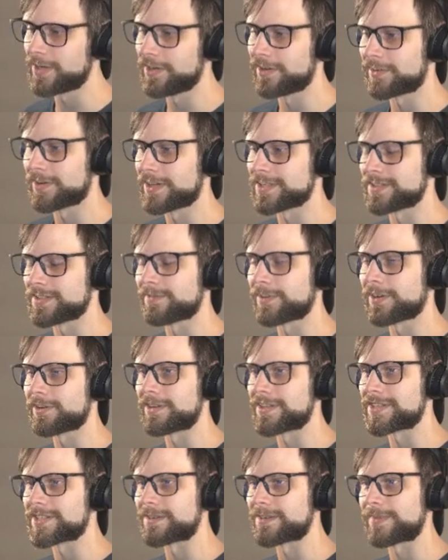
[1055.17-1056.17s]
aggressive
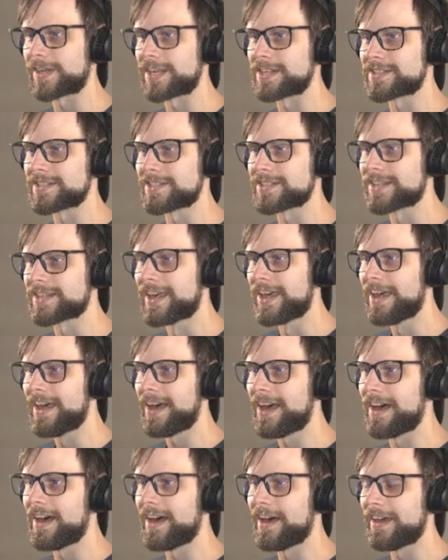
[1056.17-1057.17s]
card in some cases,
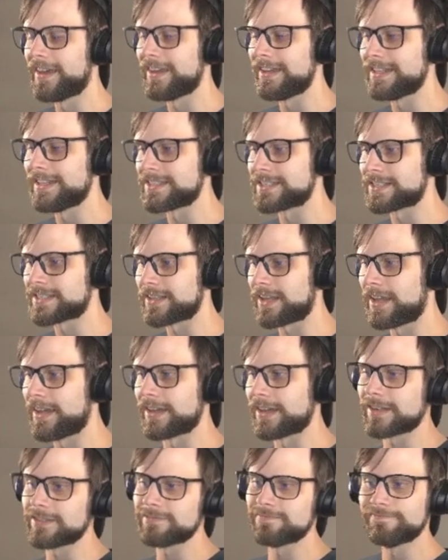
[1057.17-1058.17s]
uh, it's
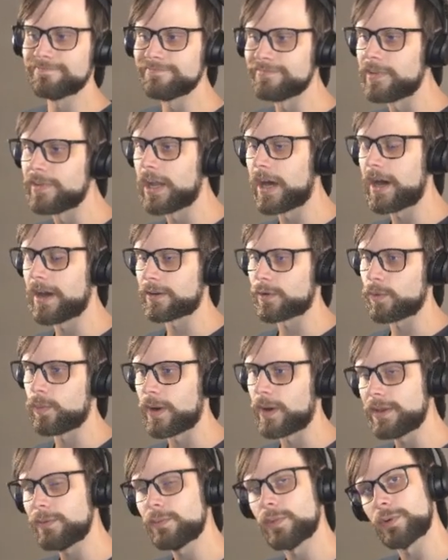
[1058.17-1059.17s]
like not
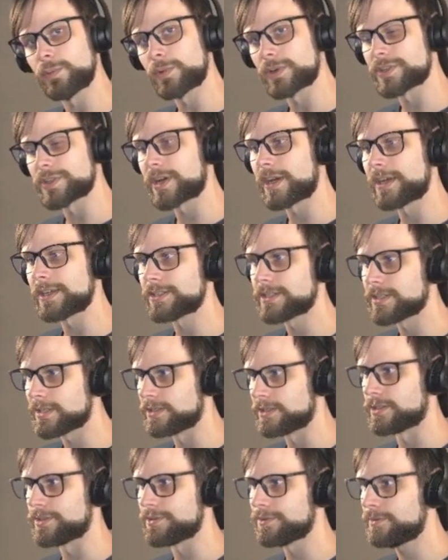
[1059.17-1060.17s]
quite what we're trying to
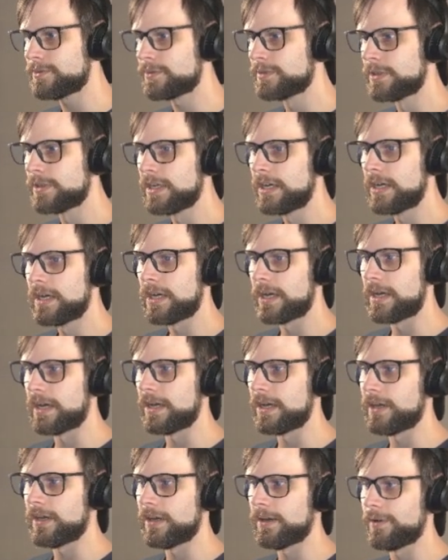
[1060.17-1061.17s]
do,
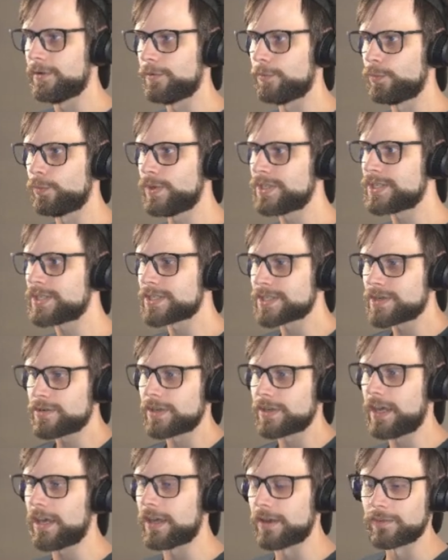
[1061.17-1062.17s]
uh, which is
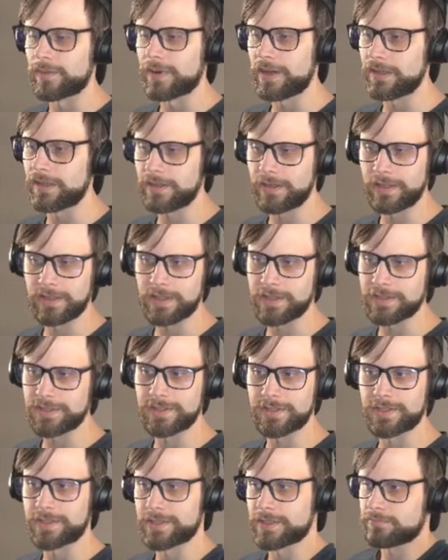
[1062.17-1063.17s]
okay, right? Like
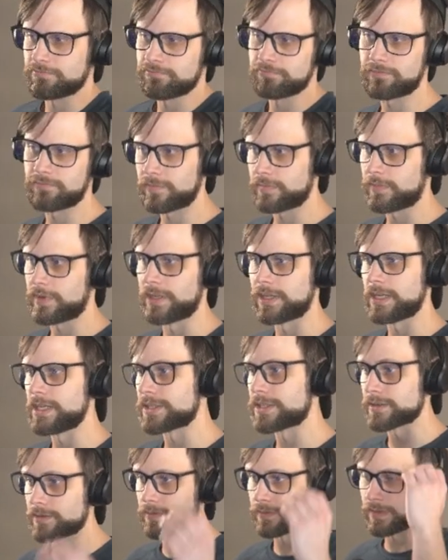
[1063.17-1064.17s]
that's just the
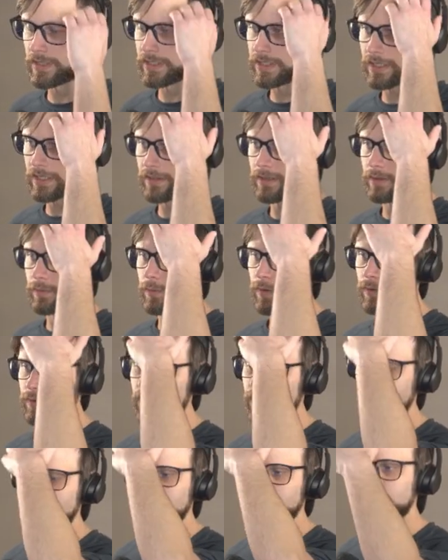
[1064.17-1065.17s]
nature of the deck that we're
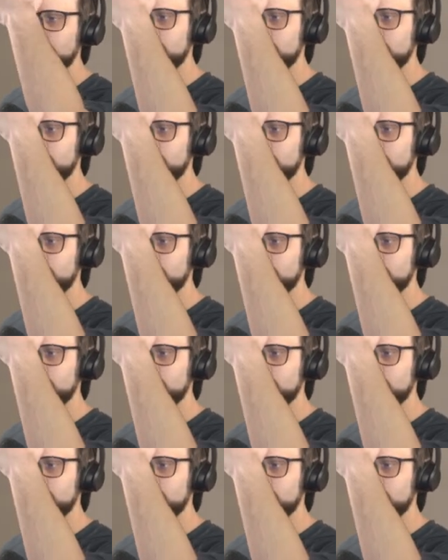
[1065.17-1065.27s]
running.